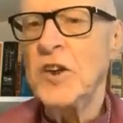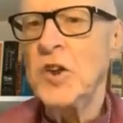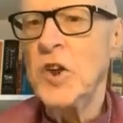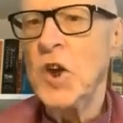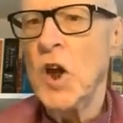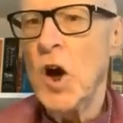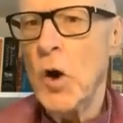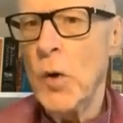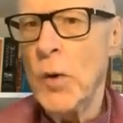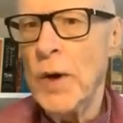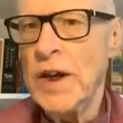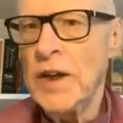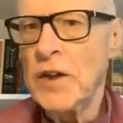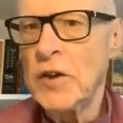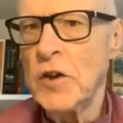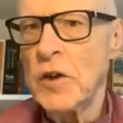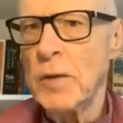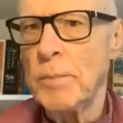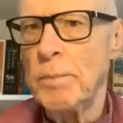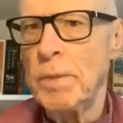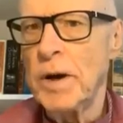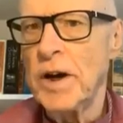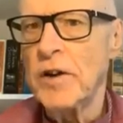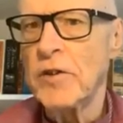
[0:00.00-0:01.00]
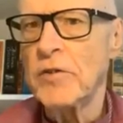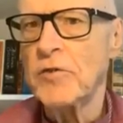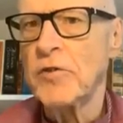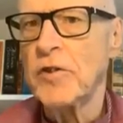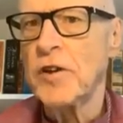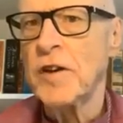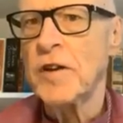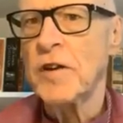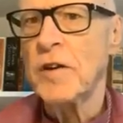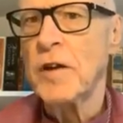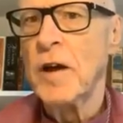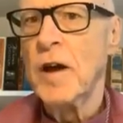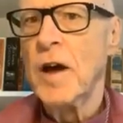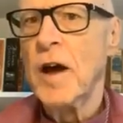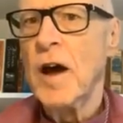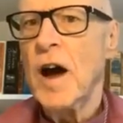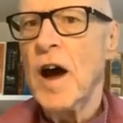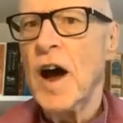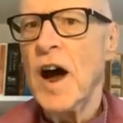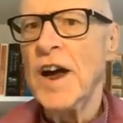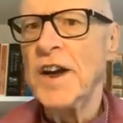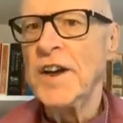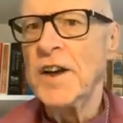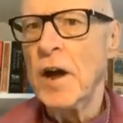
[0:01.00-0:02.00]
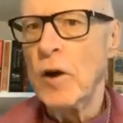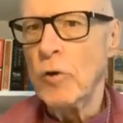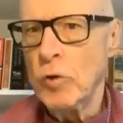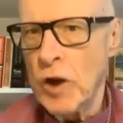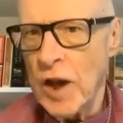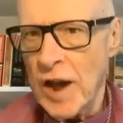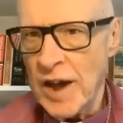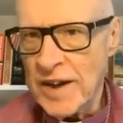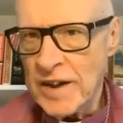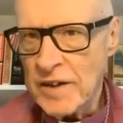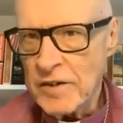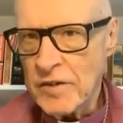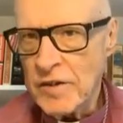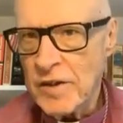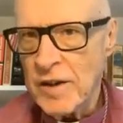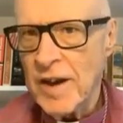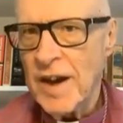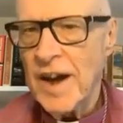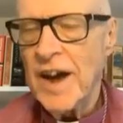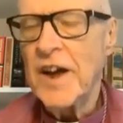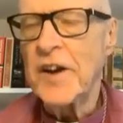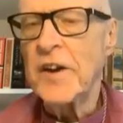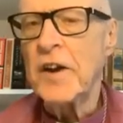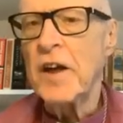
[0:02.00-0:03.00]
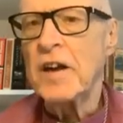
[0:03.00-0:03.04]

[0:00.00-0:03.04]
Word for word: And knowing the person, I know light,